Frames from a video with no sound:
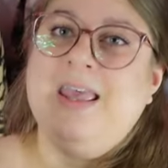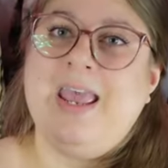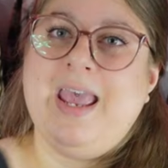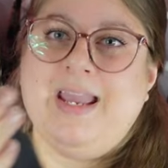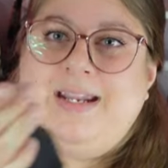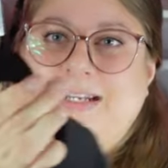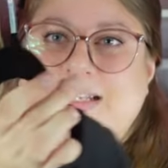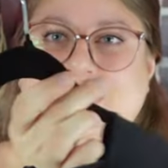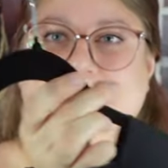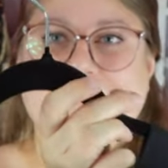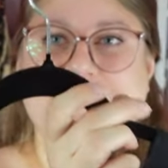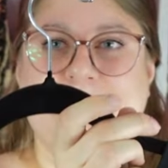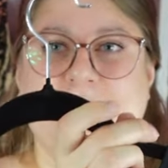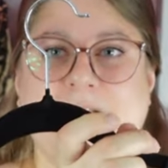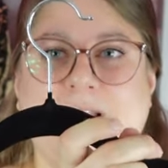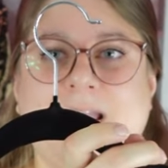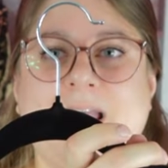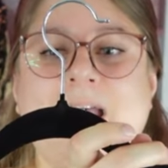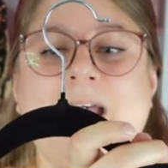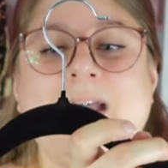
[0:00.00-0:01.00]
and a
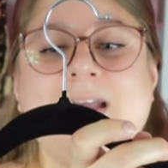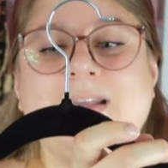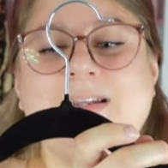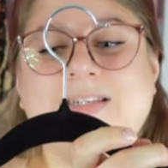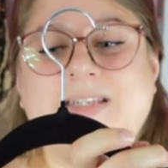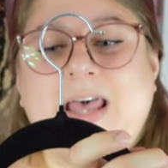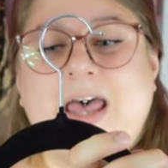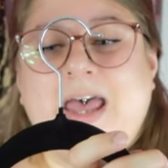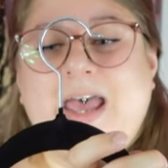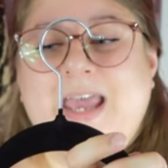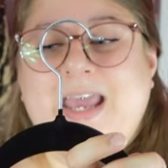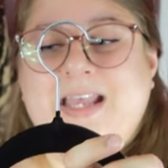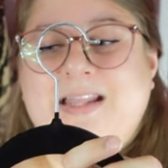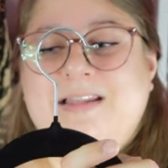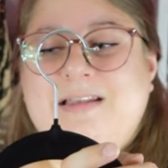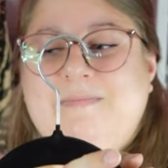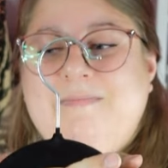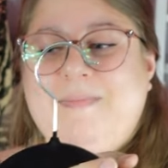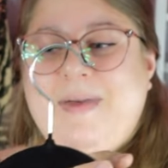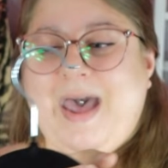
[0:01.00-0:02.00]
small tie in
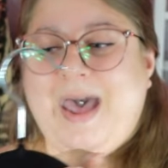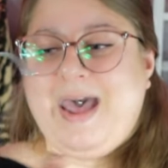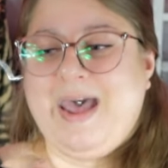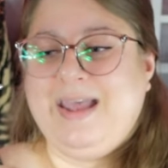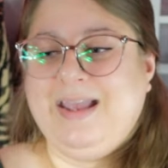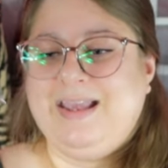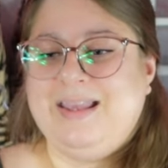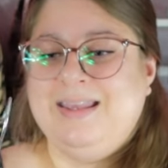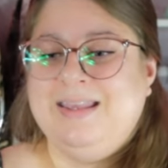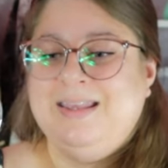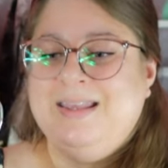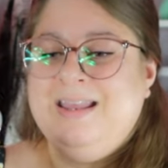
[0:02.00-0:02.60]
the back.